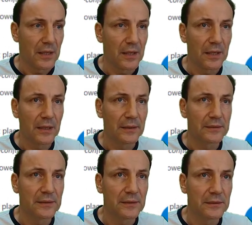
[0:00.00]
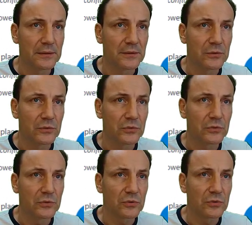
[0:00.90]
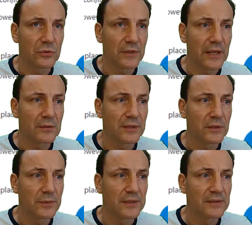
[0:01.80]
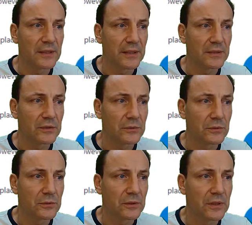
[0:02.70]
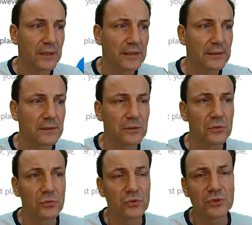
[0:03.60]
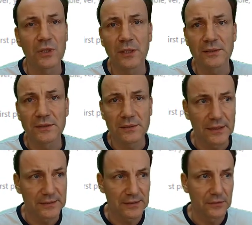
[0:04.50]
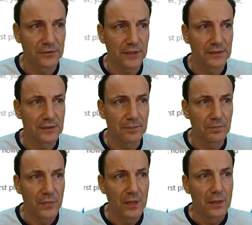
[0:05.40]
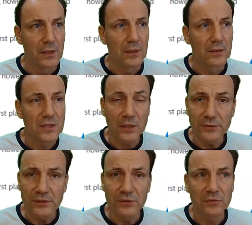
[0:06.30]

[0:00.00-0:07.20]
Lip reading: And here you scroll down a little bit and you click to start that self-test. The self-test of the